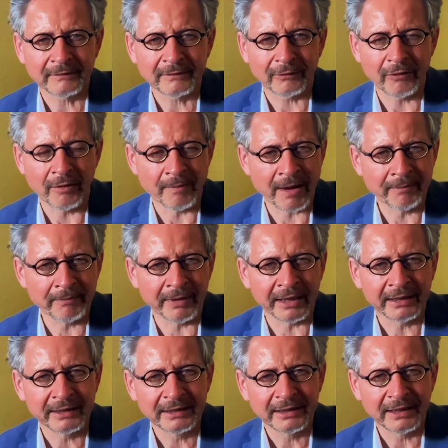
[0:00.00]

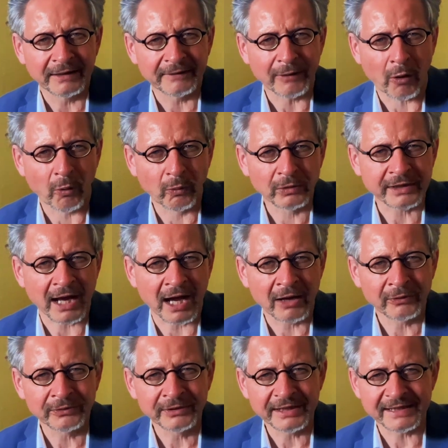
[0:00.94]
Remember, the whole
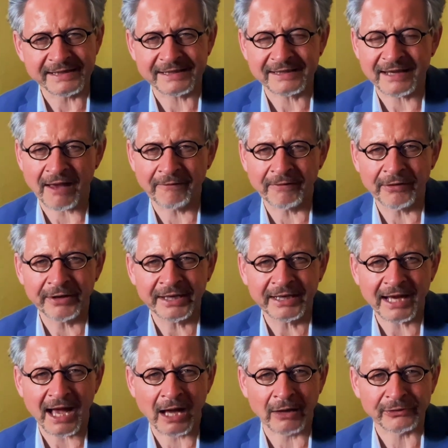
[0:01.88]
town is
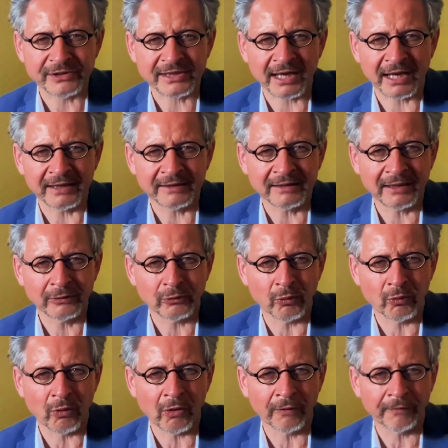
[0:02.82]
gathering outside the
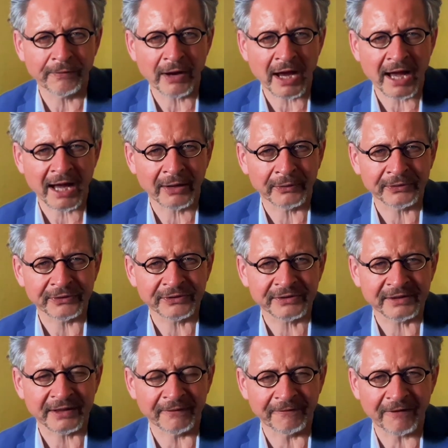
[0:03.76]
door of her
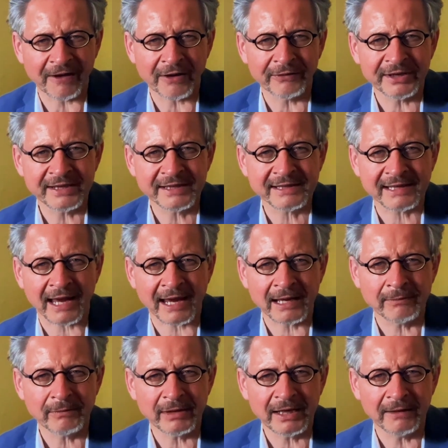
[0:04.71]
house the very
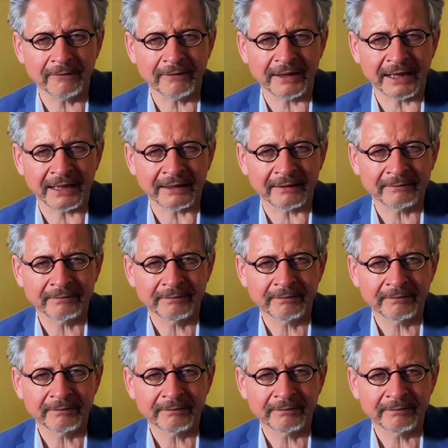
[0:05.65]
same evening.